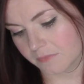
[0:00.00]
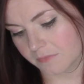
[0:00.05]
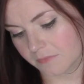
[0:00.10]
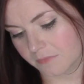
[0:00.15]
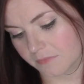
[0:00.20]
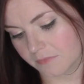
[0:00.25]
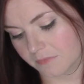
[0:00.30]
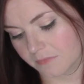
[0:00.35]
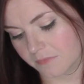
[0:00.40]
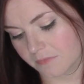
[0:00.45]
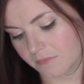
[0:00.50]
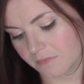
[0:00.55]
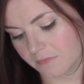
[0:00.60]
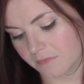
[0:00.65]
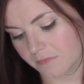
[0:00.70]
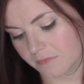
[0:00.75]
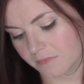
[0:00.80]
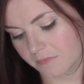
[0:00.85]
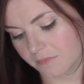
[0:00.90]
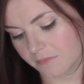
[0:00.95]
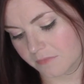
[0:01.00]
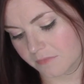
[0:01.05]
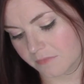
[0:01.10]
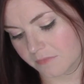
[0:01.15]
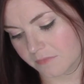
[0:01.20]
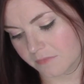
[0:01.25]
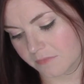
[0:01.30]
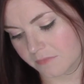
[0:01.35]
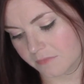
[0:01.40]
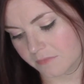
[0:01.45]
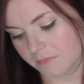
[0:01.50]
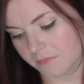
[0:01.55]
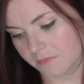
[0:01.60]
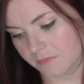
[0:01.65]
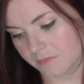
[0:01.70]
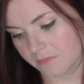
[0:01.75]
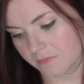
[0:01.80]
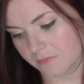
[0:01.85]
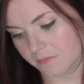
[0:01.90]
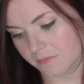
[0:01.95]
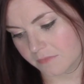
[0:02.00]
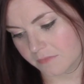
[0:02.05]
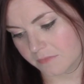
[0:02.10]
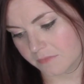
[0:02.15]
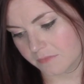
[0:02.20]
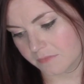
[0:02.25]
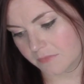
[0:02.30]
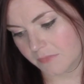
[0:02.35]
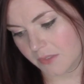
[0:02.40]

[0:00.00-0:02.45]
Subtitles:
Nobody speaks.